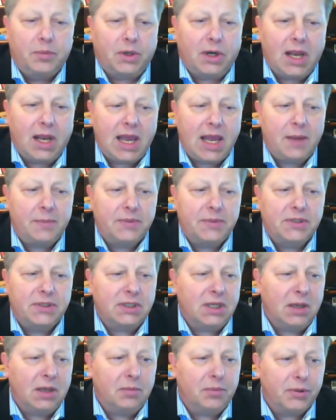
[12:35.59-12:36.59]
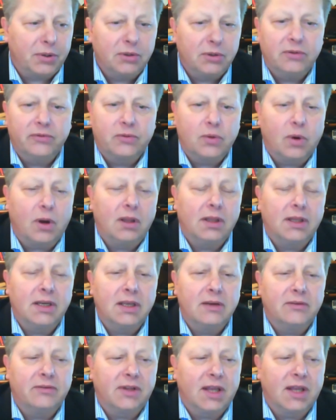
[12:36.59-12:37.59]
perhaps improve
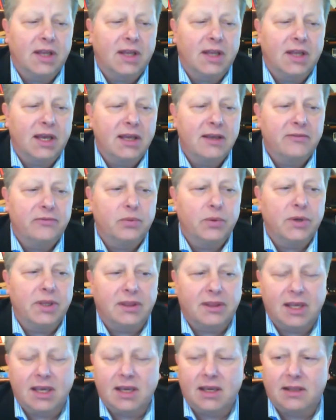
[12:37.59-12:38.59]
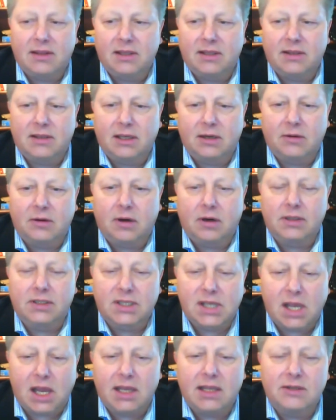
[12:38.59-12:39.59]
quality of life. We think that there are
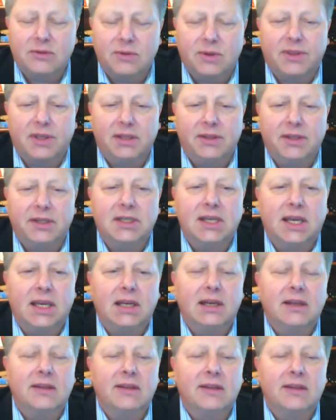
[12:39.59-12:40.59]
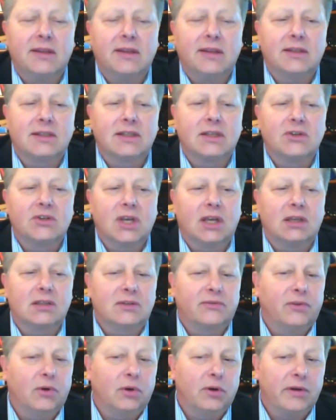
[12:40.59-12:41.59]
signs within the data that
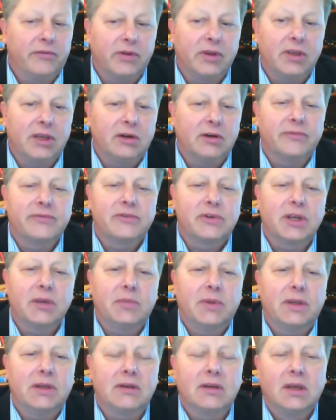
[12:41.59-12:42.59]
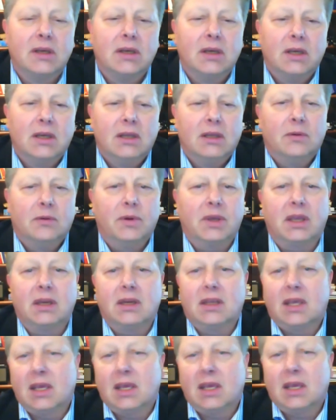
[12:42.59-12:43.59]
suggest for every year of treatment,
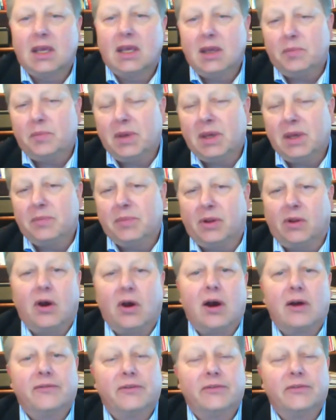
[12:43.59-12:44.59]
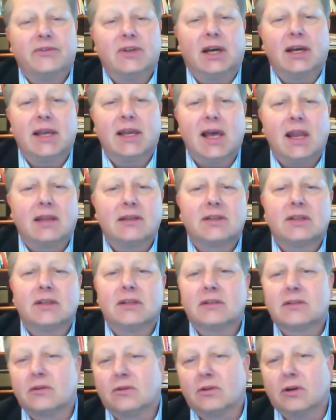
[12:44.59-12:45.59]
we can keep people off of
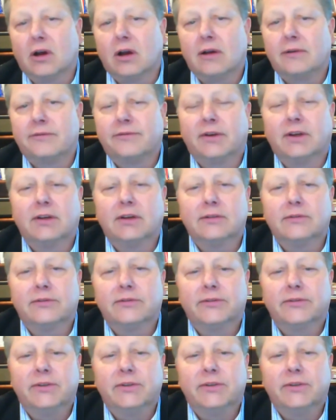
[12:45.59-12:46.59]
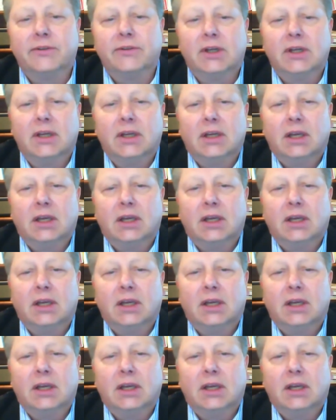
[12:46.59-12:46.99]
dialysis or off of